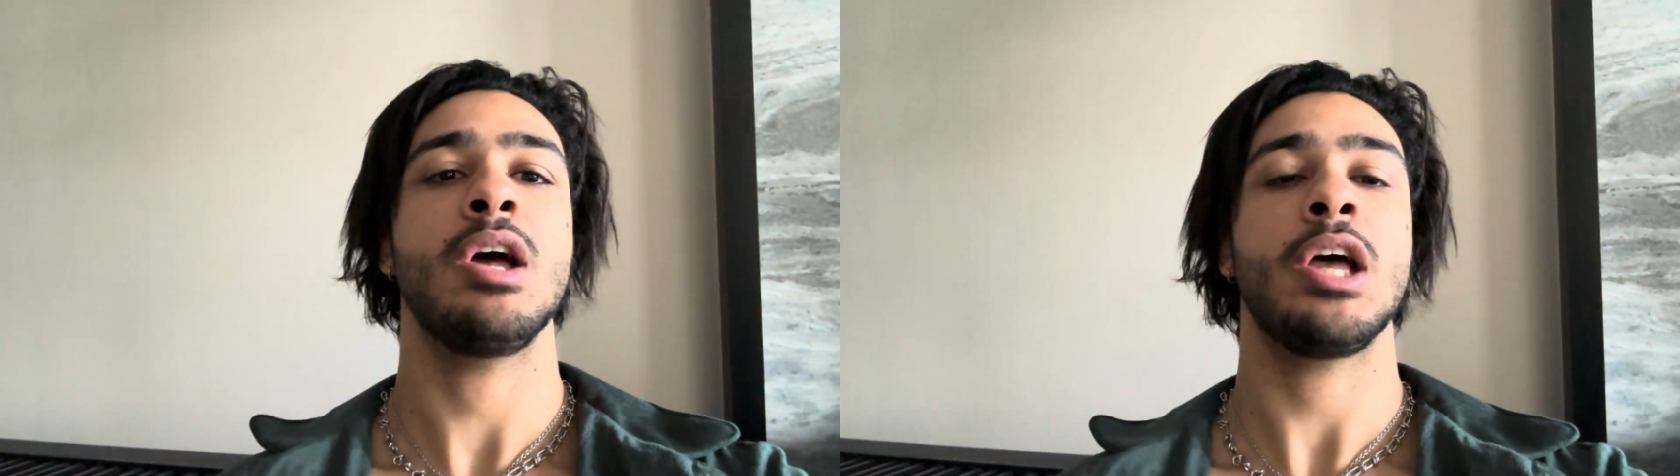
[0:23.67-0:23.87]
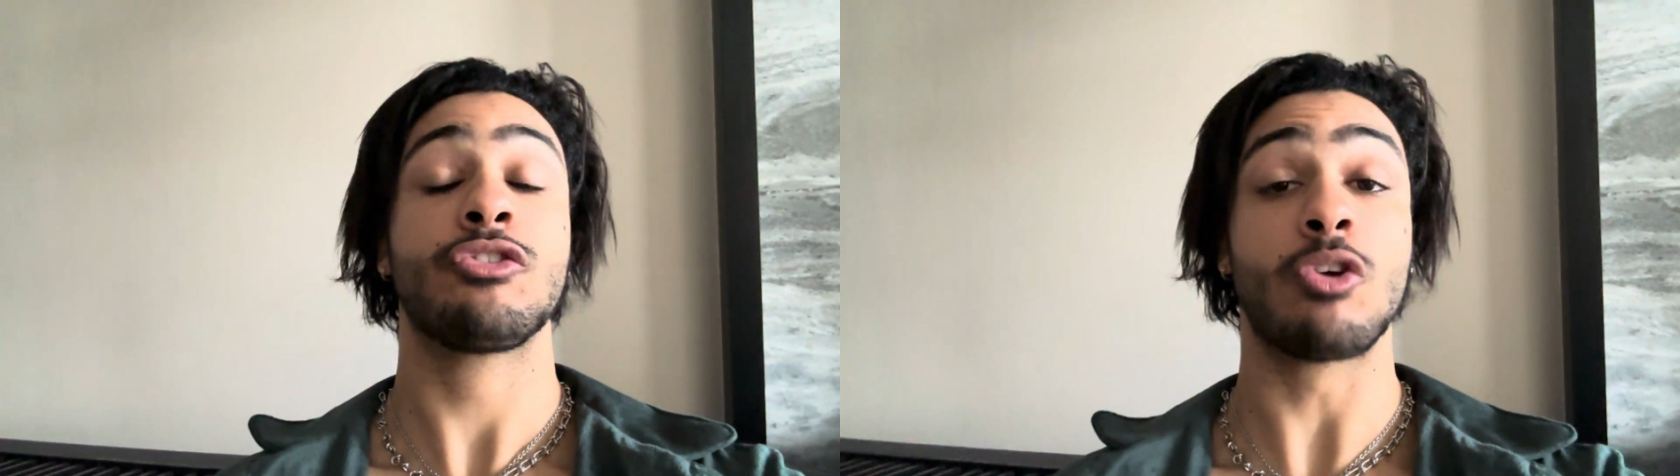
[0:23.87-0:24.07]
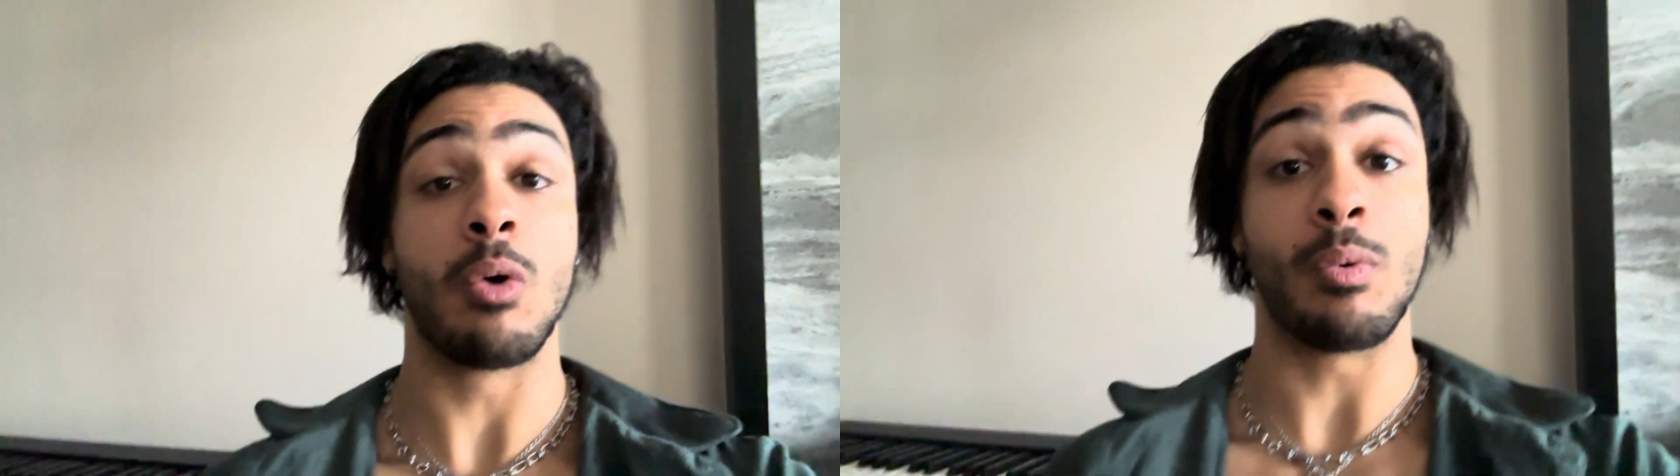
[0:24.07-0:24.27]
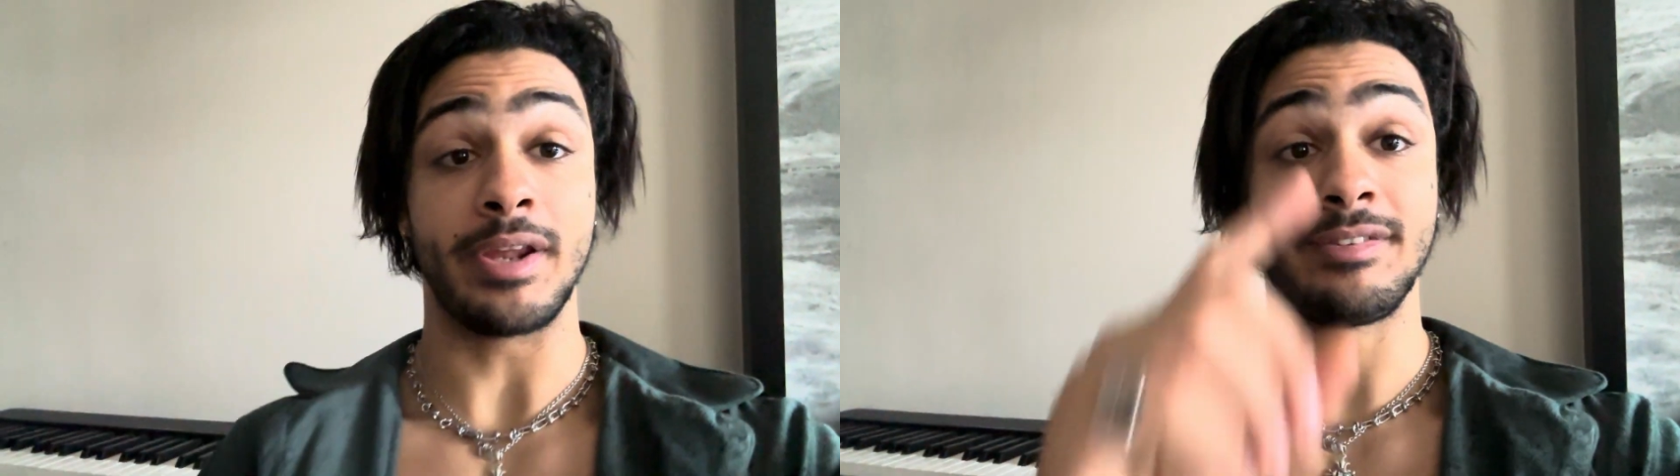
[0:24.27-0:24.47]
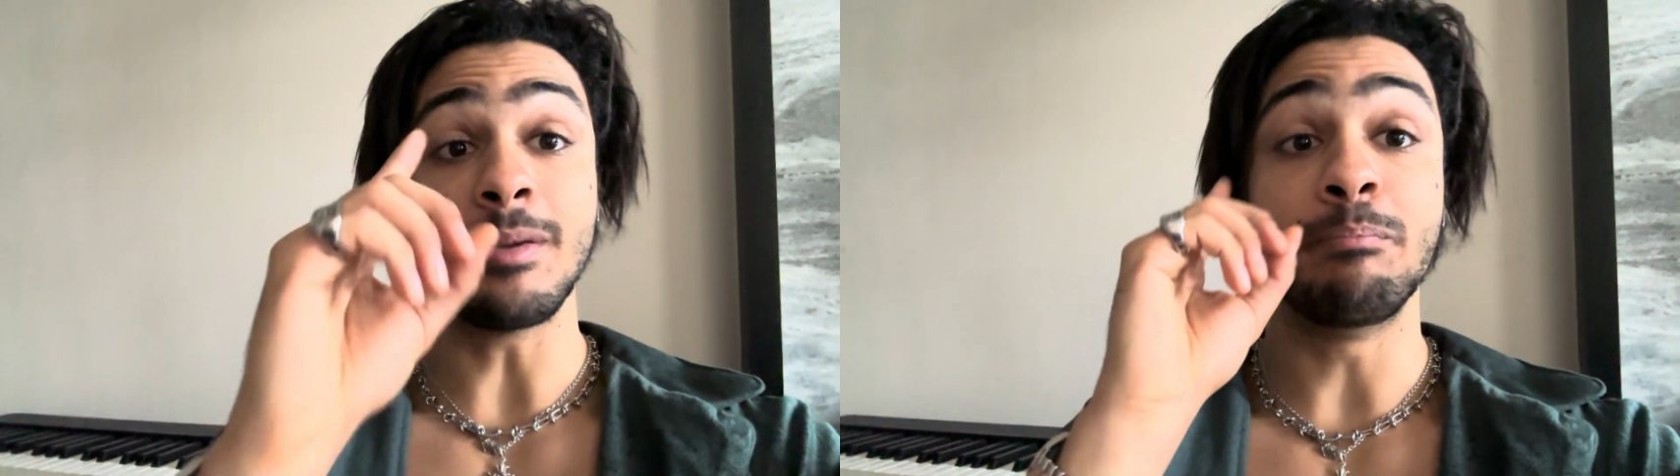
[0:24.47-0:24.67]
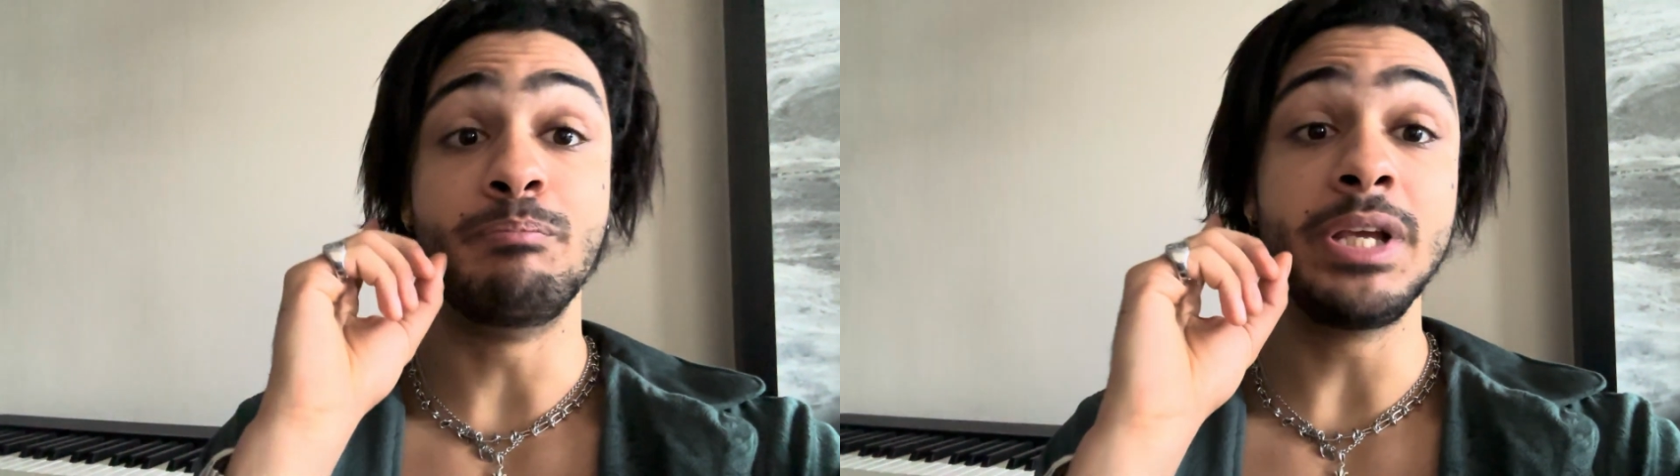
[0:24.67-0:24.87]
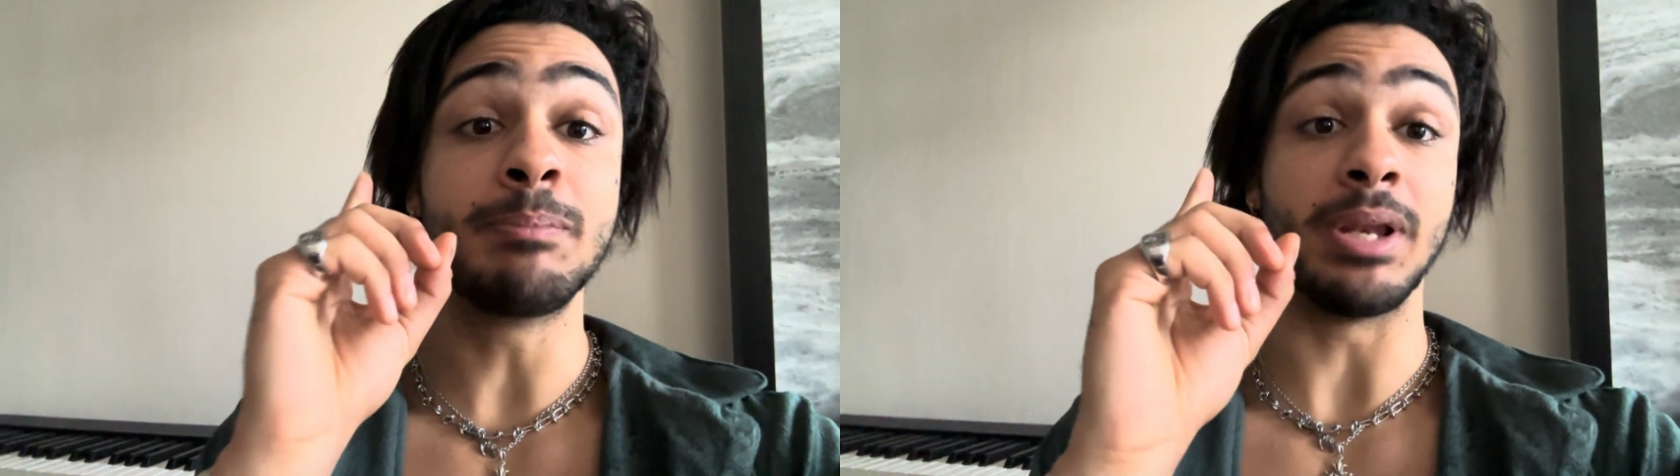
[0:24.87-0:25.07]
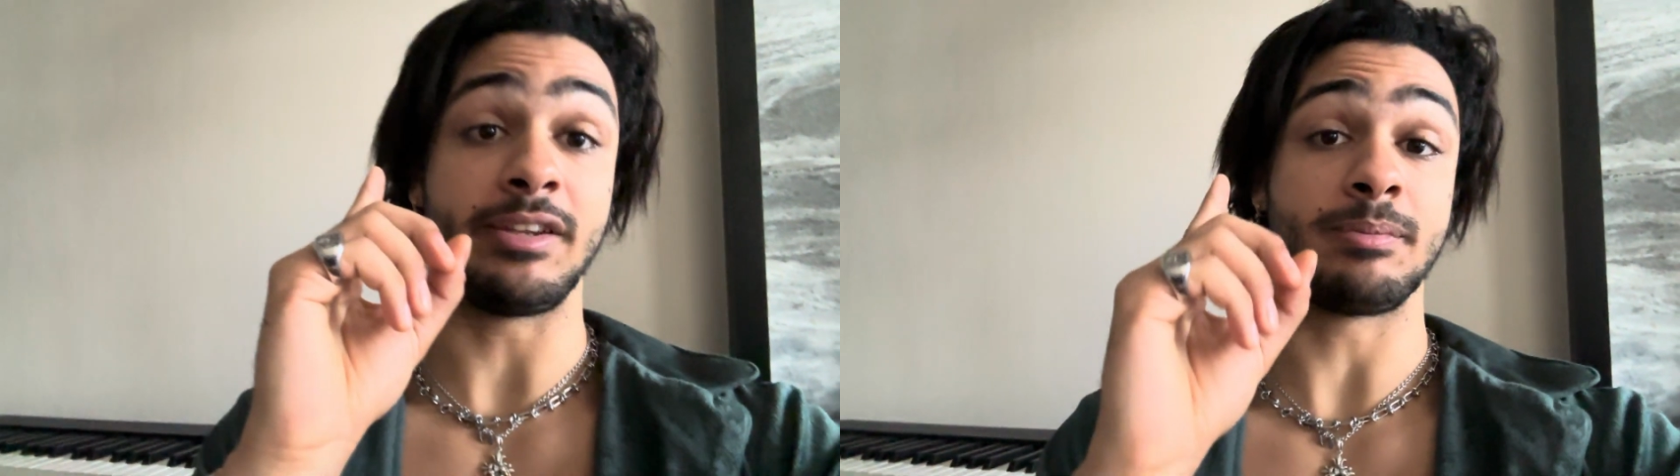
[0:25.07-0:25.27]
So when I say big
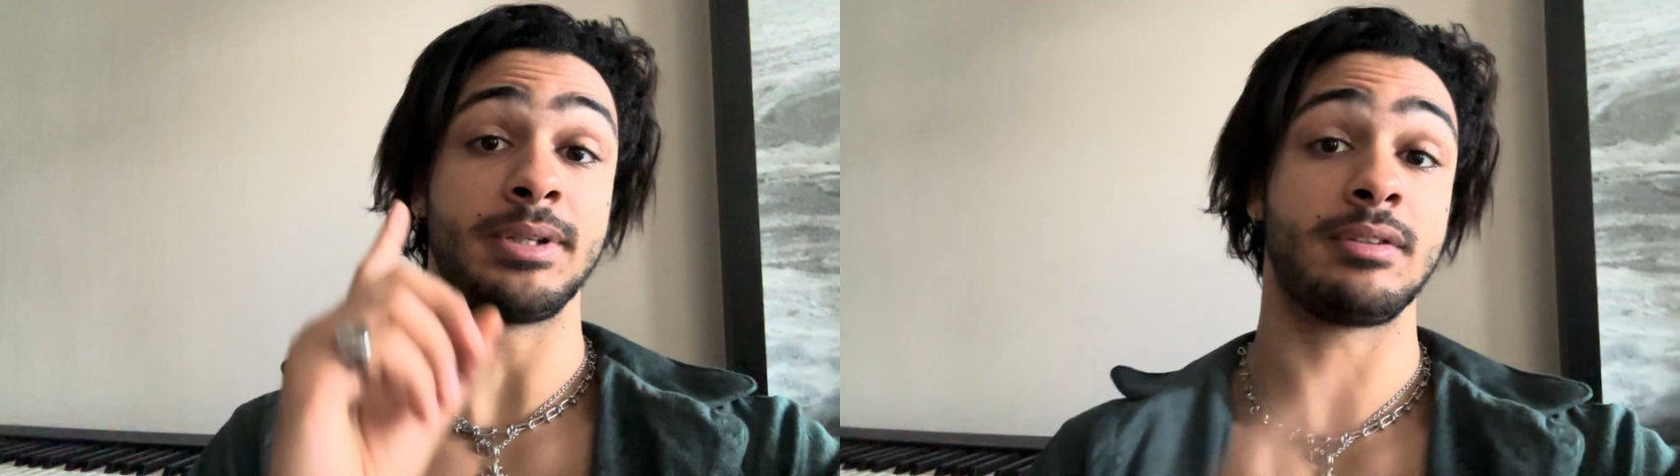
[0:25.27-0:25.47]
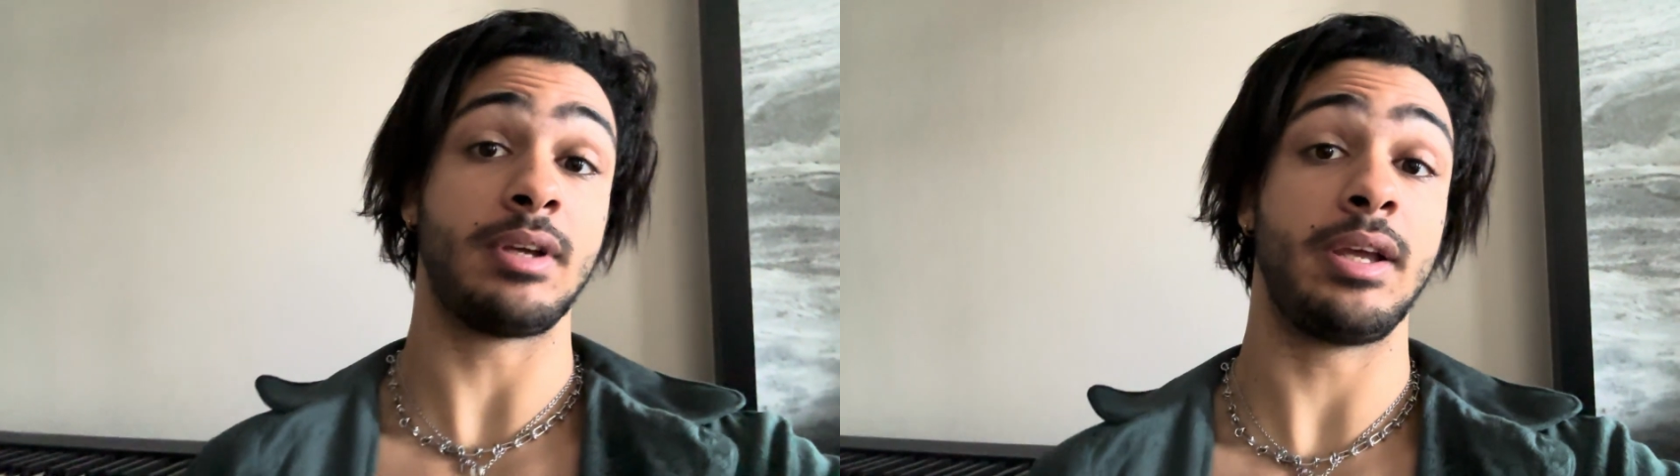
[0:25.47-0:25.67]
placement,